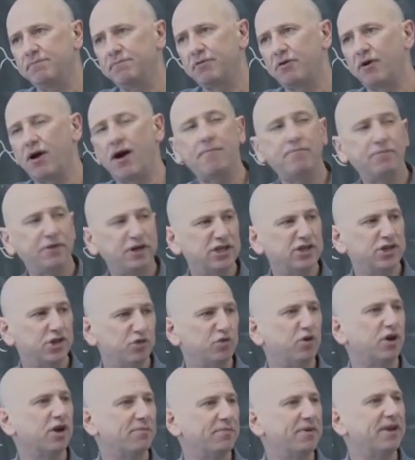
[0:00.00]
properties
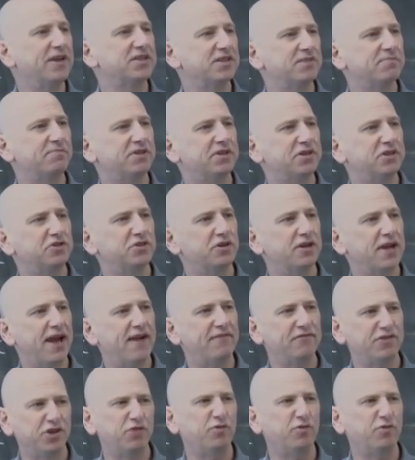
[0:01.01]
you'd want a Bayesian procedure to have.